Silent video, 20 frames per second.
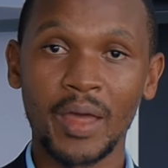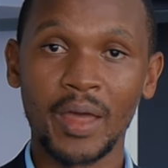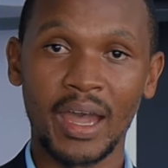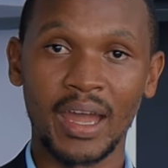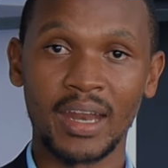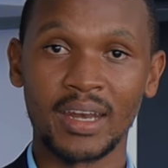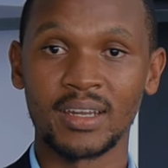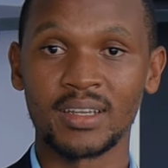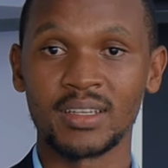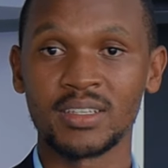
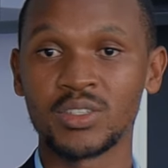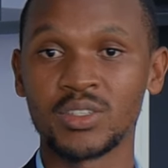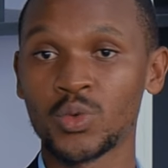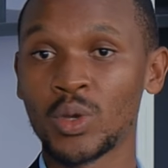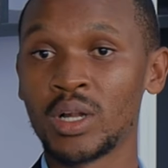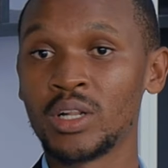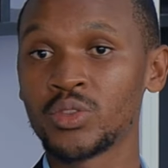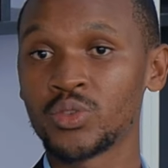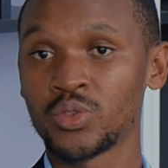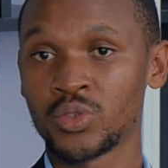And it's
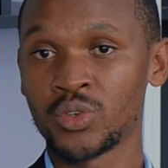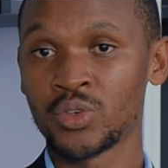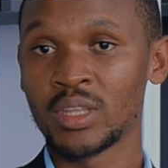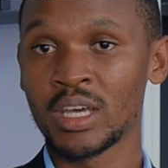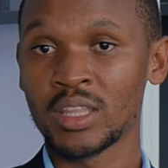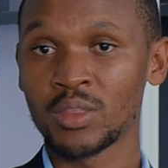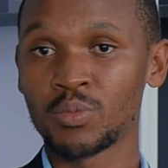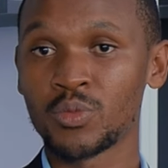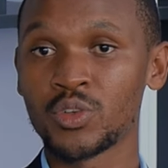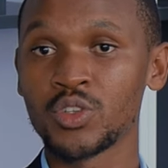well to know
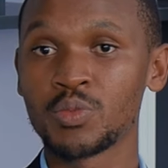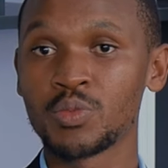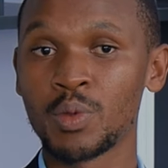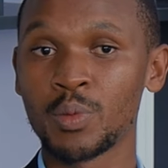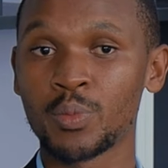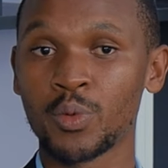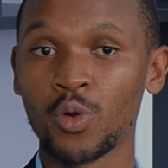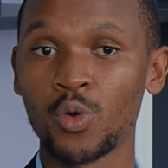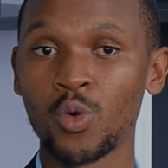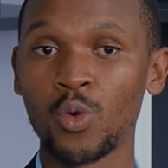that most
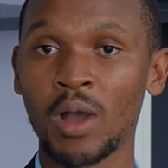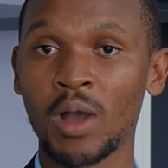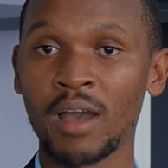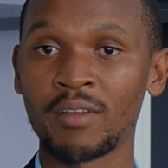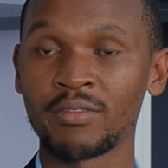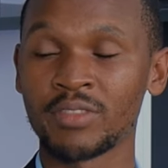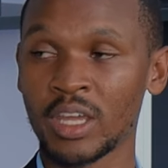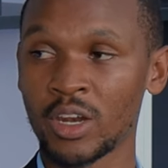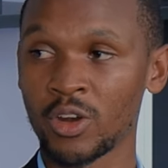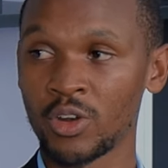people who
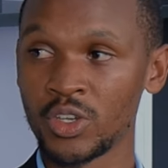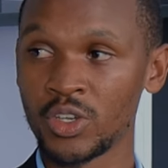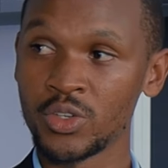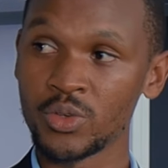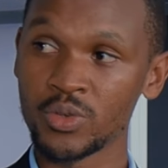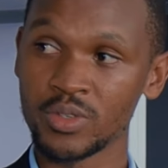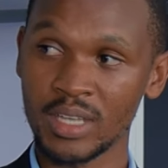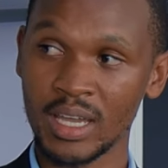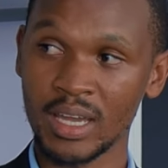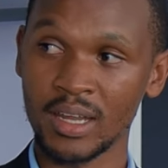have thyroid
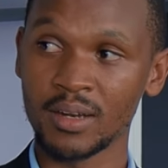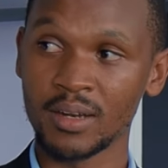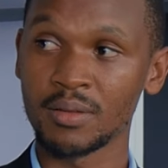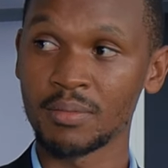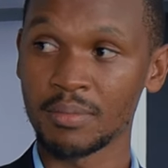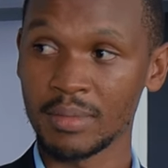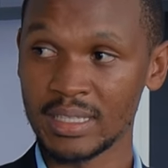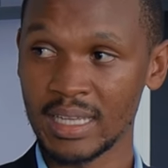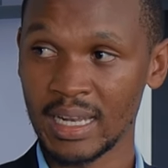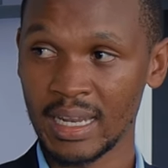issues are
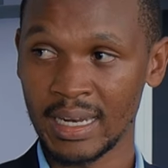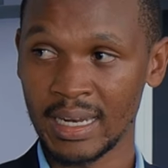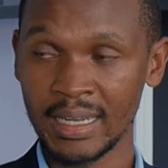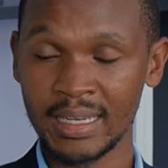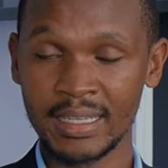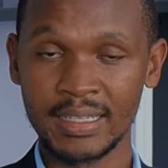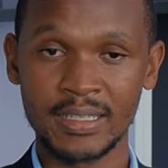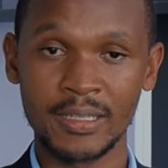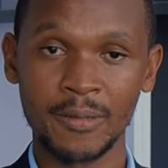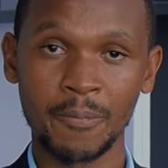majorly
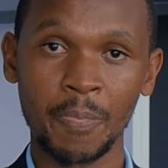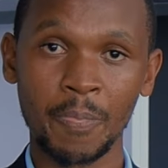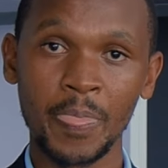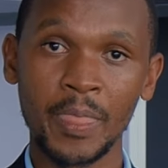ladies.